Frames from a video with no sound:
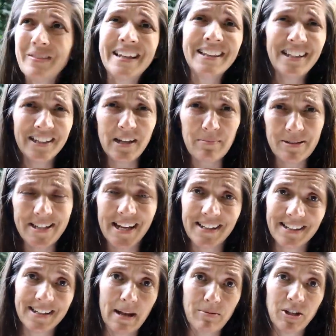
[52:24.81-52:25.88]
Lately I've been
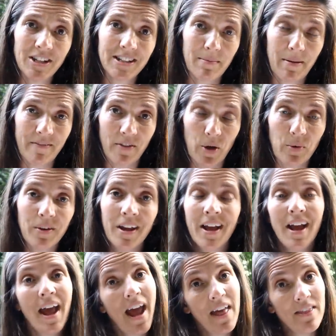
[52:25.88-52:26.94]
taking snapshots on my phone
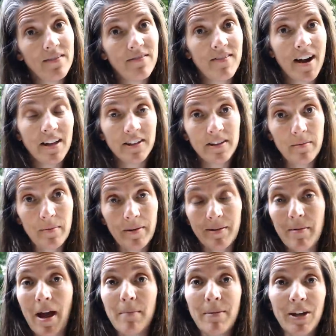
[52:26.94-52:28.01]
and then filing them
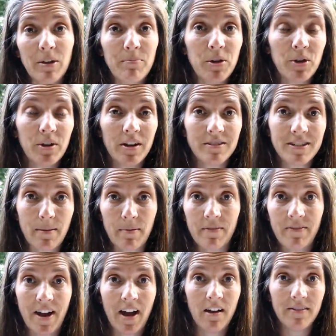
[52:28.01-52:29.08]
on my computer on a separate
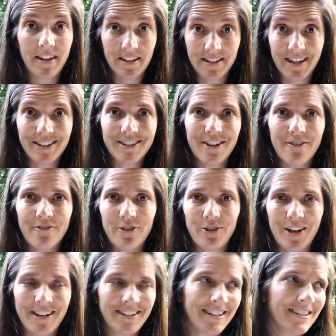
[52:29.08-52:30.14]
file that says
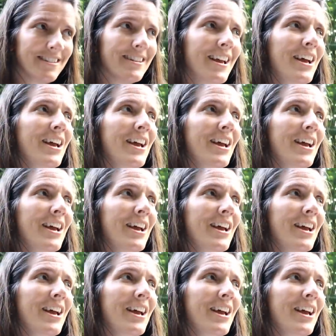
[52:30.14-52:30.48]
food ideas.